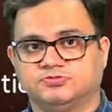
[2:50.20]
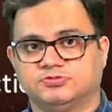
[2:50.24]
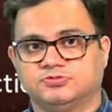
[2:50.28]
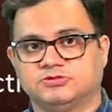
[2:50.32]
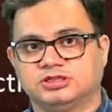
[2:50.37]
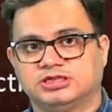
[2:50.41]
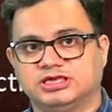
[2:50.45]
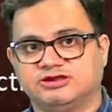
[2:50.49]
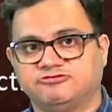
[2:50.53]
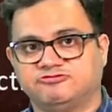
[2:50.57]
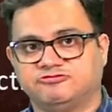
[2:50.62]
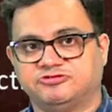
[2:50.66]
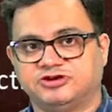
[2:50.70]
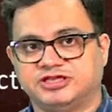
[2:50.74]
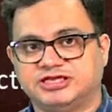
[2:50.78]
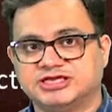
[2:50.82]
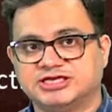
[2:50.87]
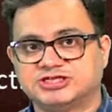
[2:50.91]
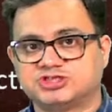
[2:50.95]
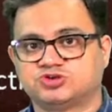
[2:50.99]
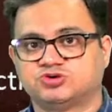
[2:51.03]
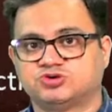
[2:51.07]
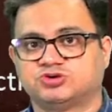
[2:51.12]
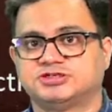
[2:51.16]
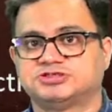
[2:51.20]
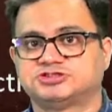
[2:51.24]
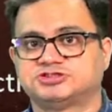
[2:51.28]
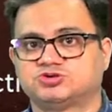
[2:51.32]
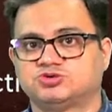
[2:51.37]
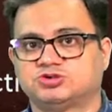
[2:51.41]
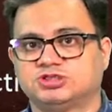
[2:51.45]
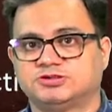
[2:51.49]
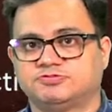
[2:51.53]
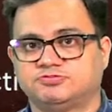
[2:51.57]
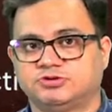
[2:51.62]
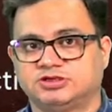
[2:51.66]
give reassurance
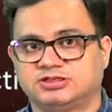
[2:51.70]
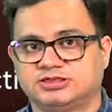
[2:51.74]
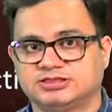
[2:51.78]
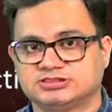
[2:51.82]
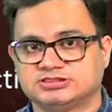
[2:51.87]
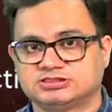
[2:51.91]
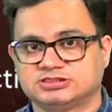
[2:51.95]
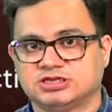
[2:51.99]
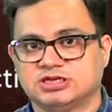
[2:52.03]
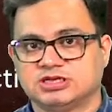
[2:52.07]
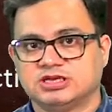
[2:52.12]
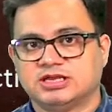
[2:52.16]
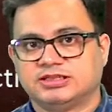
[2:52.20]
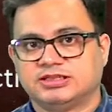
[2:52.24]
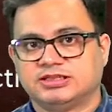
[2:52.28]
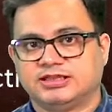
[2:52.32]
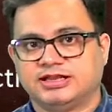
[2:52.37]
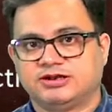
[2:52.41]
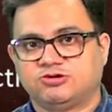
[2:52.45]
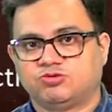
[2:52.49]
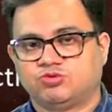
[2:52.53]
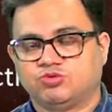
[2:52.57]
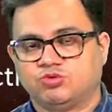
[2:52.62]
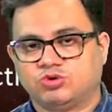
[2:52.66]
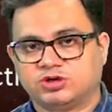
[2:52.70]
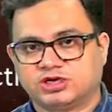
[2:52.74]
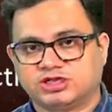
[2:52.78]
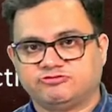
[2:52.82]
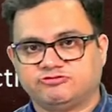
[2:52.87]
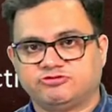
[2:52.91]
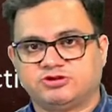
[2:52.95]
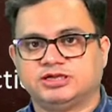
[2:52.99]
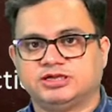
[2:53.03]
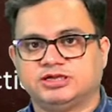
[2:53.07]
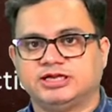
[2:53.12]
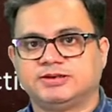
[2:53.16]
to the parents that
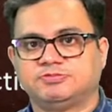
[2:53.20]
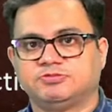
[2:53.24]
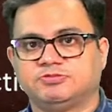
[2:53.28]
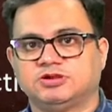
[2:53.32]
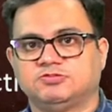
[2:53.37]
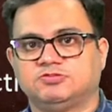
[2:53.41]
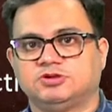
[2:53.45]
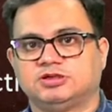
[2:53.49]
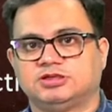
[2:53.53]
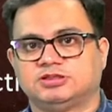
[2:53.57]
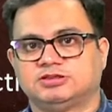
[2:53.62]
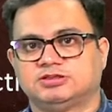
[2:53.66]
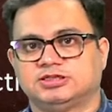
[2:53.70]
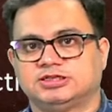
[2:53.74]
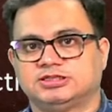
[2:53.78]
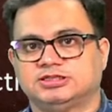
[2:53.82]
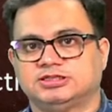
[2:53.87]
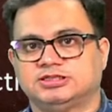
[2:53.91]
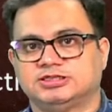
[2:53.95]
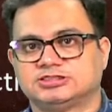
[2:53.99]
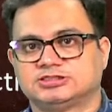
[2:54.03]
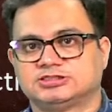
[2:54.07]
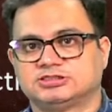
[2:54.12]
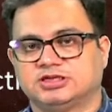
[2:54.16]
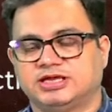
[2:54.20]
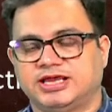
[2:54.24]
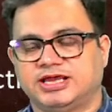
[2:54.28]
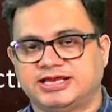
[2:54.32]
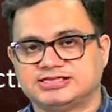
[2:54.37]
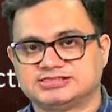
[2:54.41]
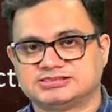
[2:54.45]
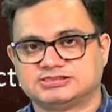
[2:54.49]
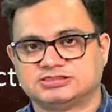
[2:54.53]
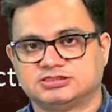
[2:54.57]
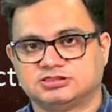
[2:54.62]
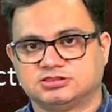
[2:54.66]
whatever it may be, that this,
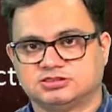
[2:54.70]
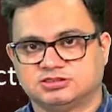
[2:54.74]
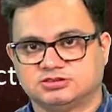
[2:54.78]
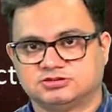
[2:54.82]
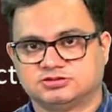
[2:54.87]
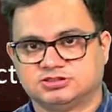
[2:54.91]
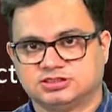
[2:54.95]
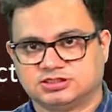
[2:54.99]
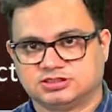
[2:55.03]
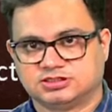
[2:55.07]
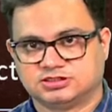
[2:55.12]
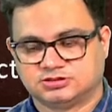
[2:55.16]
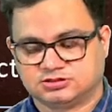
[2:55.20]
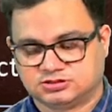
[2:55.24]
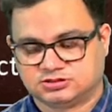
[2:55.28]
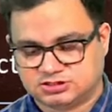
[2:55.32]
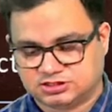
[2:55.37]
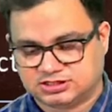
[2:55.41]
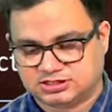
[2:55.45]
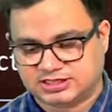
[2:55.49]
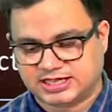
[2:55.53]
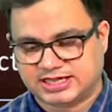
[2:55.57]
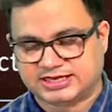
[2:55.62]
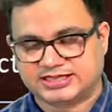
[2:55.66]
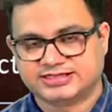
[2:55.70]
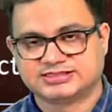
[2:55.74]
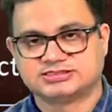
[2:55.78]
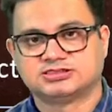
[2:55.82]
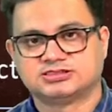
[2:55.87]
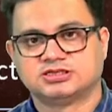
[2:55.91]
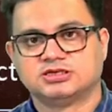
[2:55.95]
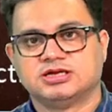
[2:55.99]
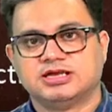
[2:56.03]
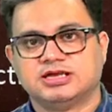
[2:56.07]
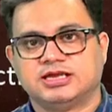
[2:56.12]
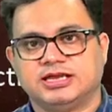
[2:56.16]
as the larynx,
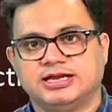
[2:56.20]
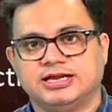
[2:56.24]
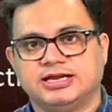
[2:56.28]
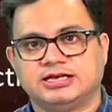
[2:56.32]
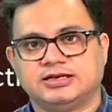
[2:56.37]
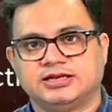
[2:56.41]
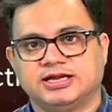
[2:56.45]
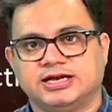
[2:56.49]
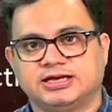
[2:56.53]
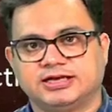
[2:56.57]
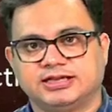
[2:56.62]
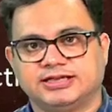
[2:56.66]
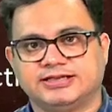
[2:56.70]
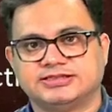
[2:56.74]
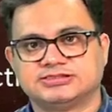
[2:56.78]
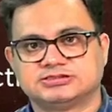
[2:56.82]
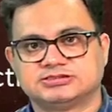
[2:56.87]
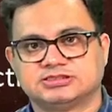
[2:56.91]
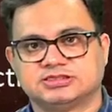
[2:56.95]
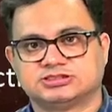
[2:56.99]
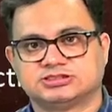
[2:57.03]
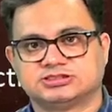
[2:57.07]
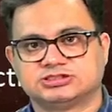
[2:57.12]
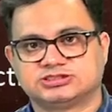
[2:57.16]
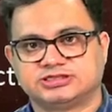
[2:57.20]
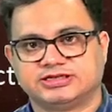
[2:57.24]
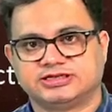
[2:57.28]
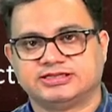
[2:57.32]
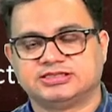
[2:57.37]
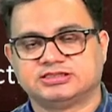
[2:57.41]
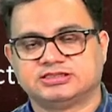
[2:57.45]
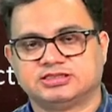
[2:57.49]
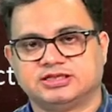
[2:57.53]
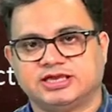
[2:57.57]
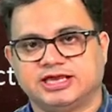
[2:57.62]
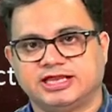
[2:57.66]
it attains the
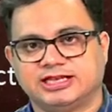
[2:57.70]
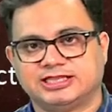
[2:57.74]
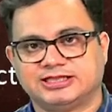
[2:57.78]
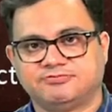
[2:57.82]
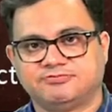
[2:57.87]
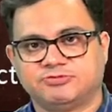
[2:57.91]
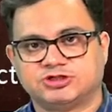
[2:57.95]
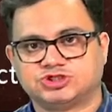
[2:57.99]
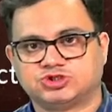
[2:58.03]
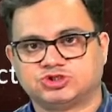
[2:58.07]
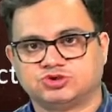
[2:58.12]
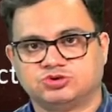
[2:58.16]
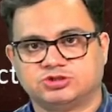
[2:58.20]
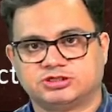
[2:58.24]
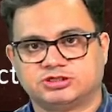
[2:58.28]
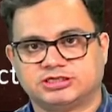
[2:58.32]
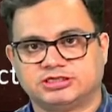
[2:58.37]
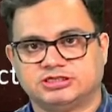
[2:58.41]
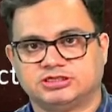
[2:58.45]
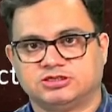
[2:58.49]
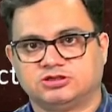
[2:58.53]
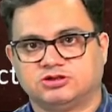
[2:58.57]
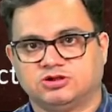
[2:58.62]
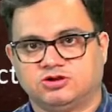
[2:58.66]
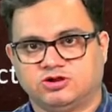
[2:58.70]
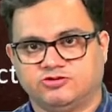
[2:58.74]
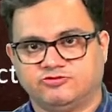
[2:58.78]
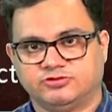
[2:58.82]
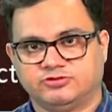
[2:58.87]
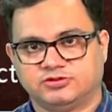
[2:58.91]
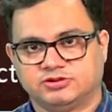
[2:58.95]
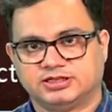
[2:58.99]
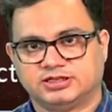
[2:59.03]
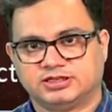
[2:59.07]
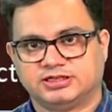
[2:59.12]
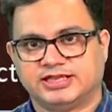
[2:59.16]
strength and the maturity
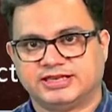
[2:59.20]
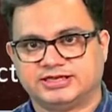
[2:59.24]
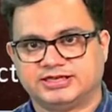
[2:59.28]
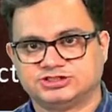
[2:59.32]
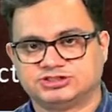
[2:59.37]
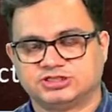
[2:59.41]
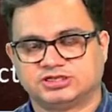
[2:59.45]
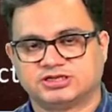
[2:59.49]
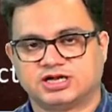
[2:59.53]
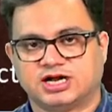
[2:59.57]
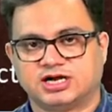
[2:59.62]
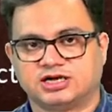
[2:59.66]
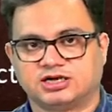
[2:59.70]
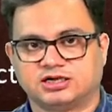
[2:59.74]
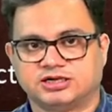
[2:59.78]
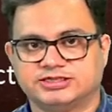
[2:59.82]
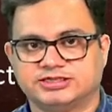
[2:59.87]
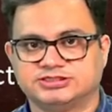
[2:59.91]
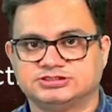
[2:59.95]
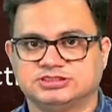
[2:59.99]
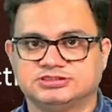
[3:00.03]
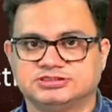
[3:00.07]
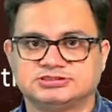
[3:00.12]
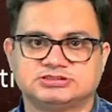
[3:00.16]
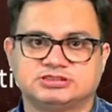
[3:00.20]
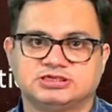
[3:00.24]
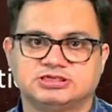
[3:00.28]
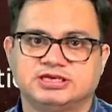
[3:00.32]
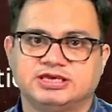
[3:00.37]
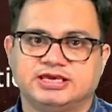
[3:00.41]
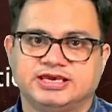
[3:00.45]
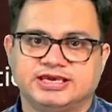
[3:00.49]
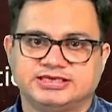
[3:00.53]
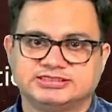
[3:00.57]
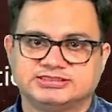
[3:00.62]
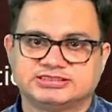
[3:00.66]
of the laryngeal cartilage, this is a